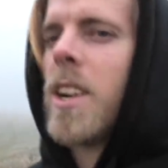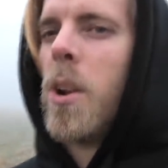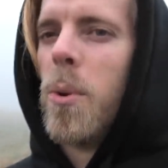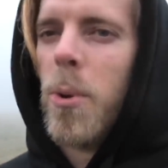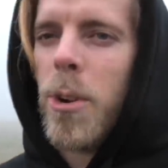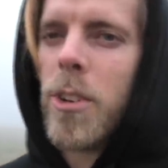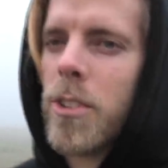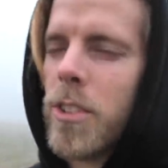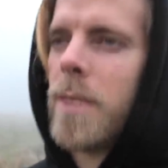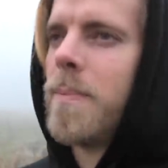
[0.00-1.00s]

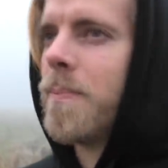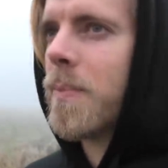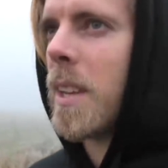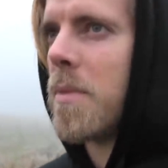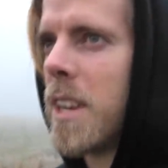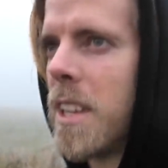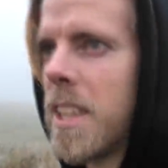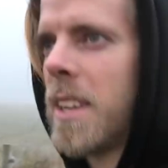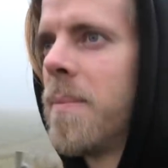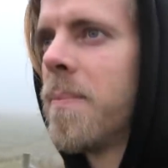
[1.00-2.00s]
glorious, if
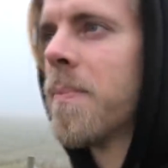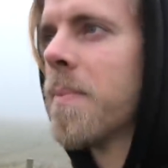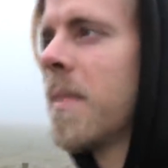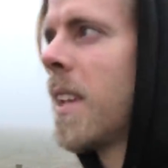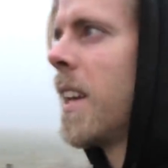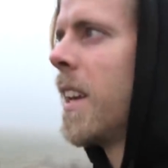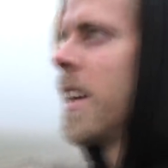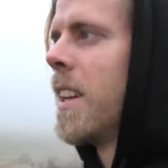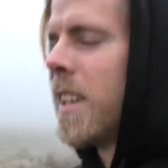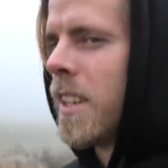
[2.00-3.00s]
anything.
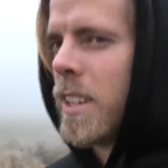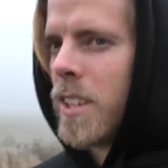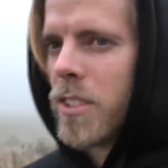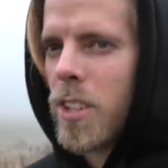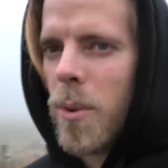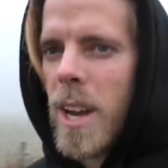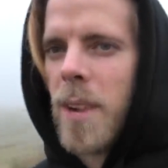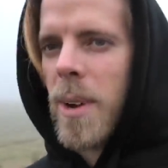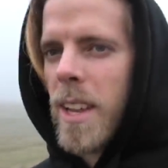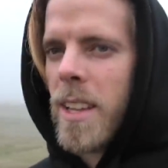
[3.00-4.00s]
So
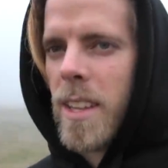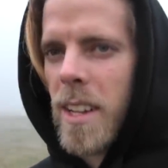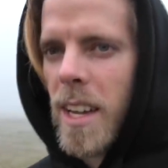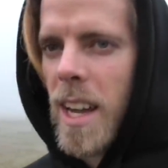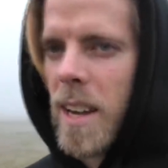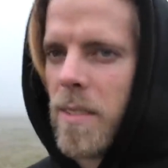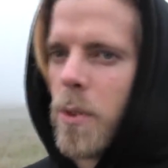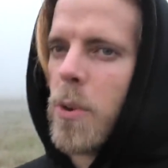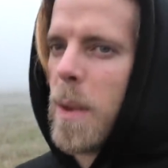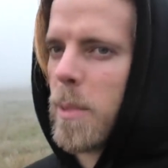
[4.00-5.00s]
anyway, I have
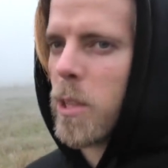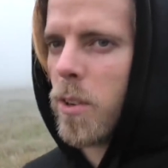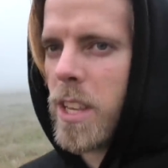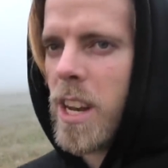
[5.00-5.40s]
rambled on